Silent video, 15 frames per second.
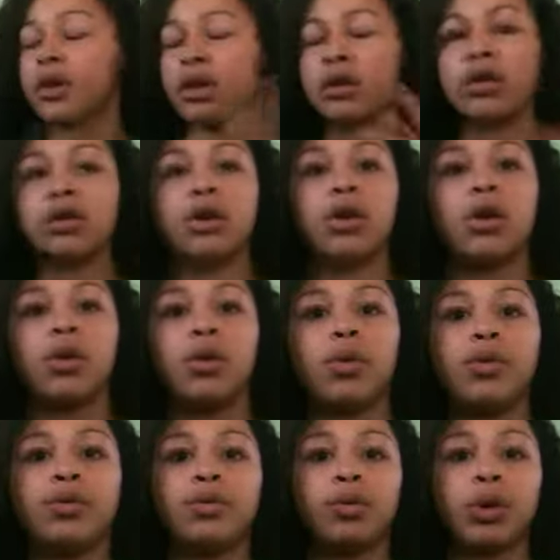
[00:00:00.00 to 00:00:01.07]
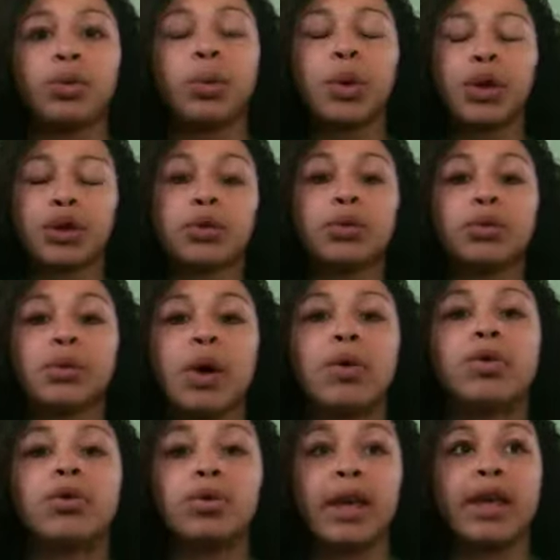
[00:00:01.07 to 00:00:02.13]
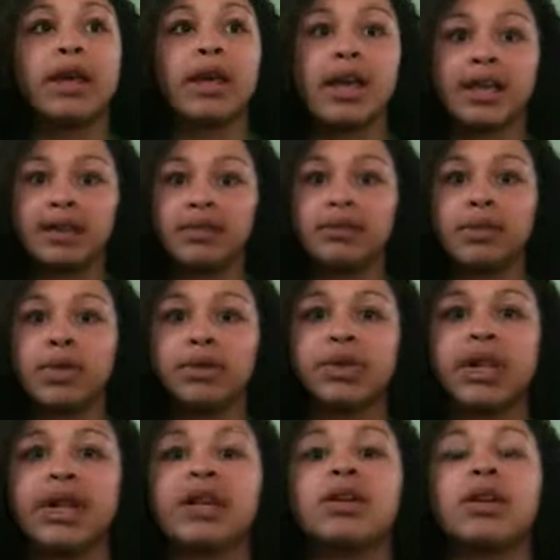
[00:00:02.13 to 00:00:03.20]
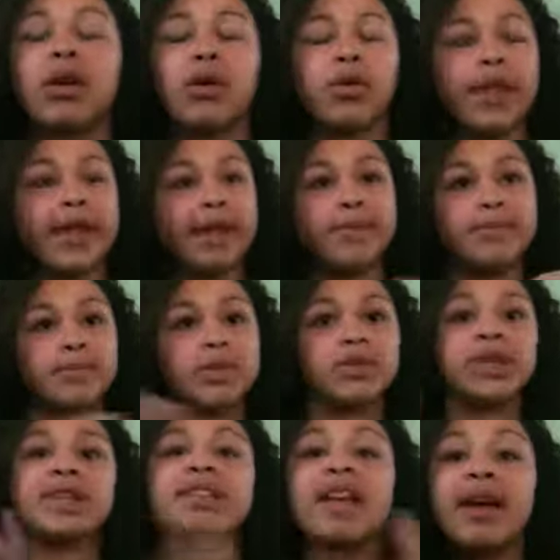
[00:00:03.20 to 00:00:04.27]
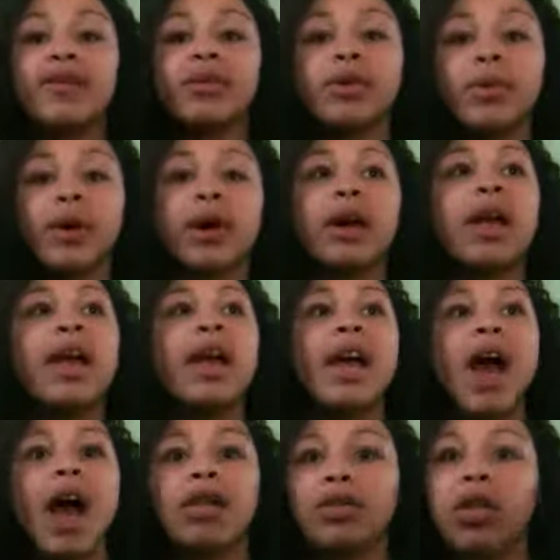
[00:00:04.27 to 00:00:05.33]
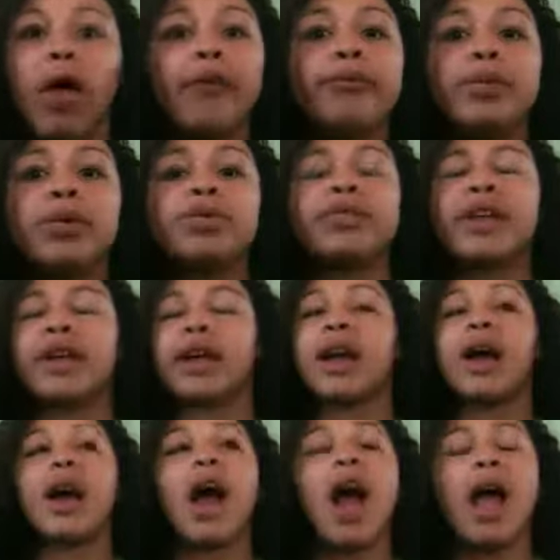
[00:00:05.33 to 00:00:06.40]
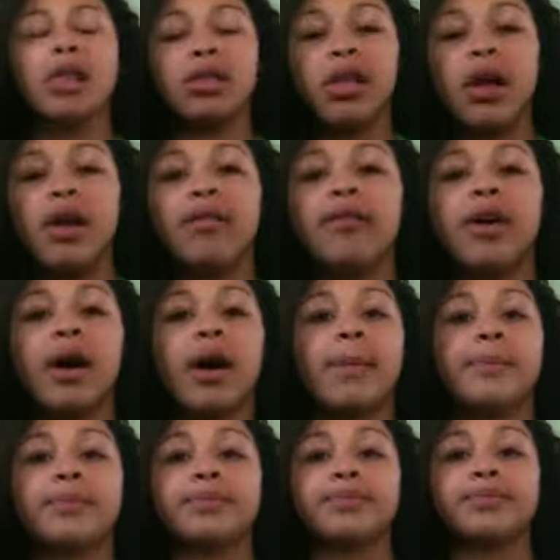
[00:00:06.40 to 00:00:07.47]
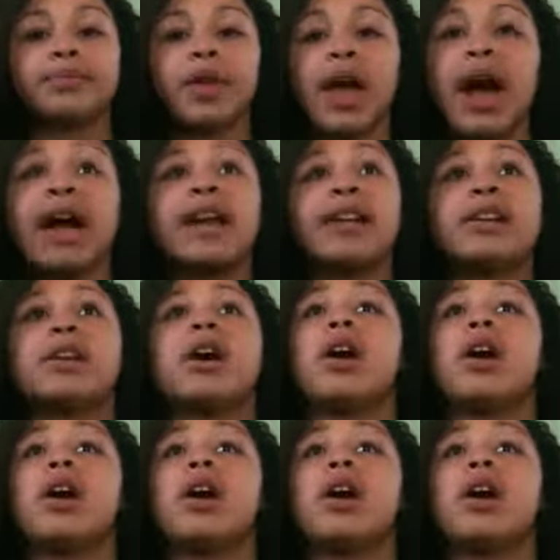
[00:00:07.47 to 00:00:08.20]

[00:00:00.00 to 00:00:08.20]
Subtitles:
you know, we work through, like, in music, you know, like, music is everywhere. I love music. I love, and